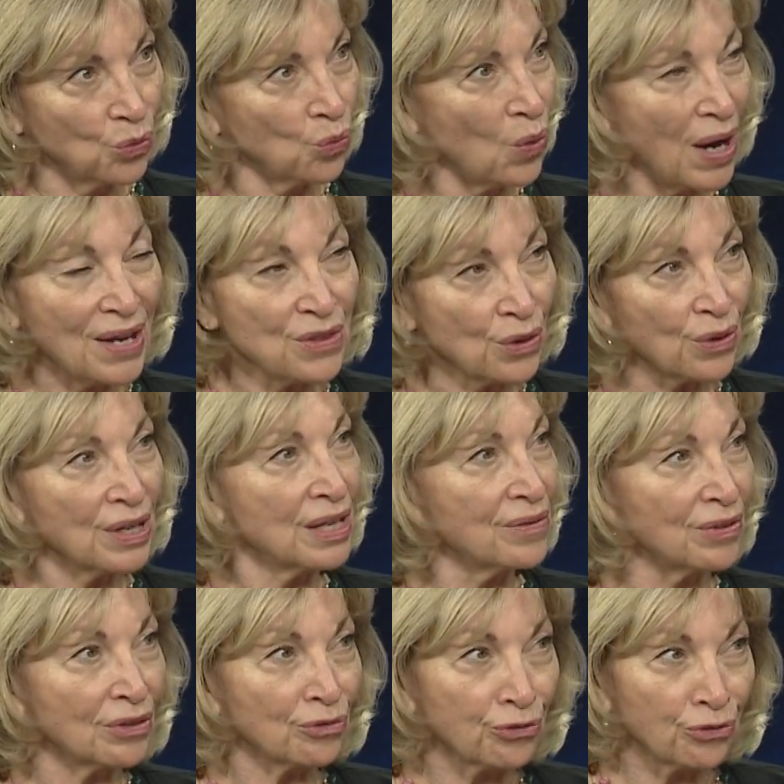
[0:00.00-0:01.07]
why there are
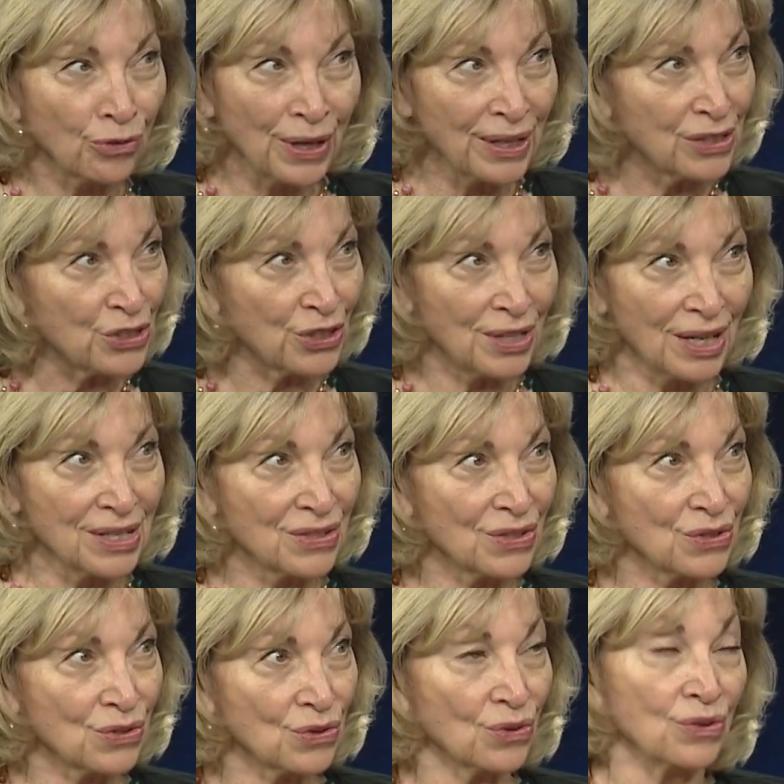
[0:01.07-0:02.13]
even
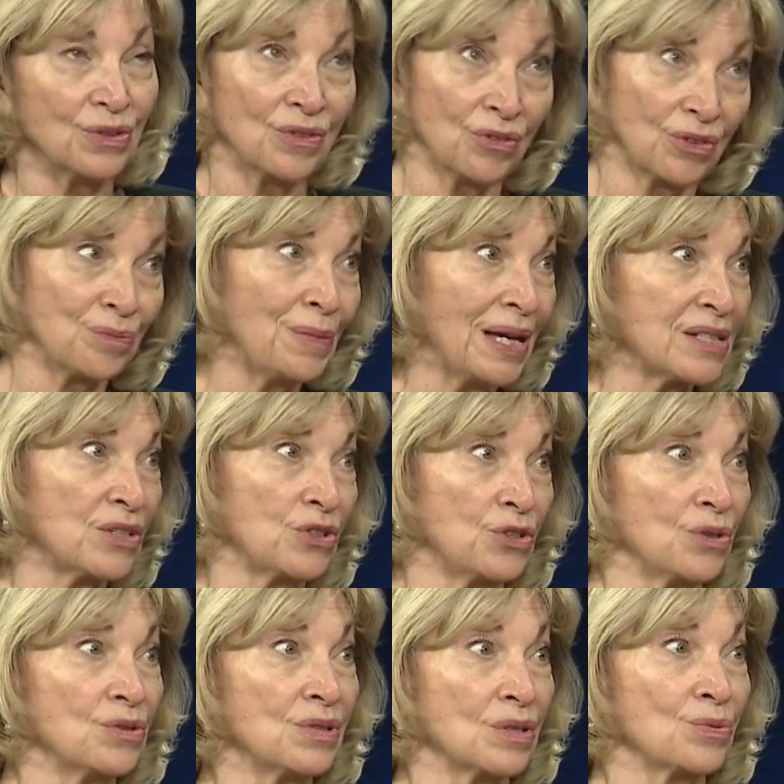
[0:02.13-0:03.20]
franchises in
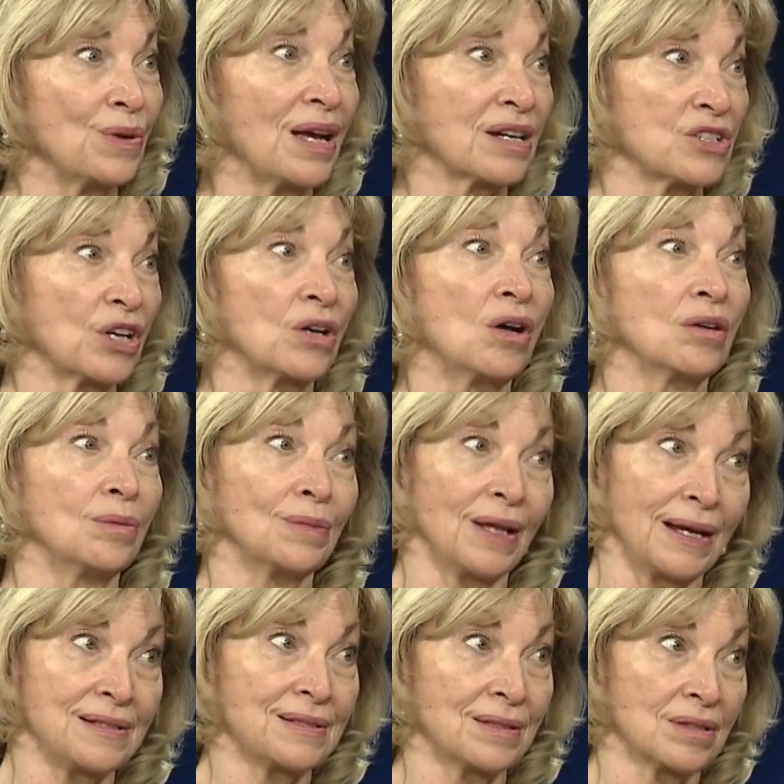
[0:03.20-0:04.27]
Massachusetts. We actually call them
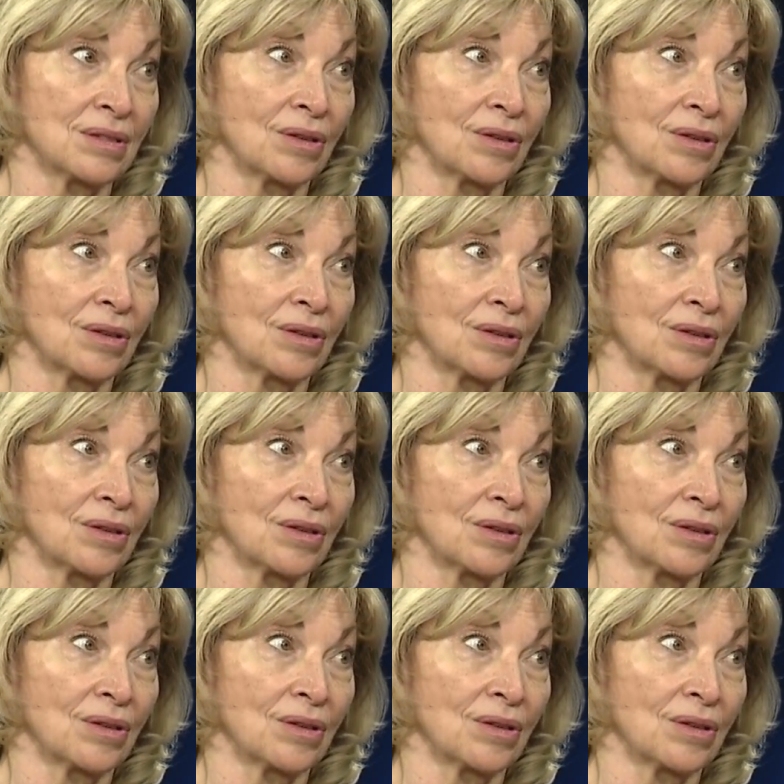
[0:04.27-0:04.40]
license